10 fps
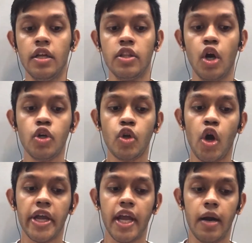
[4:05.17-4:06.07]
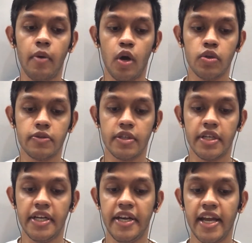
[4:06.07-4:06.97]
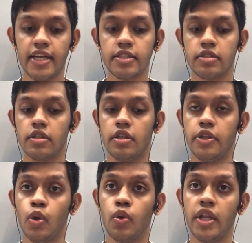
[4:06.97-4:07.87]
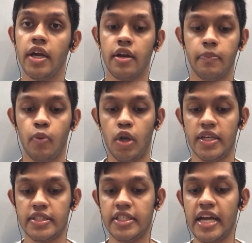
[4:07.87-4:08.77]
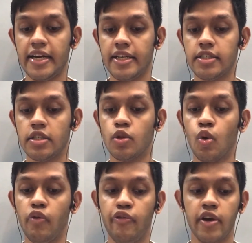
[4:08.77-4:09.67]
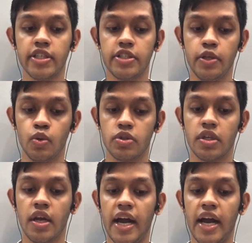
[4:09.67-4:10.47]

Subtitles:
Now talking about India's nuclear policy, that is no first use,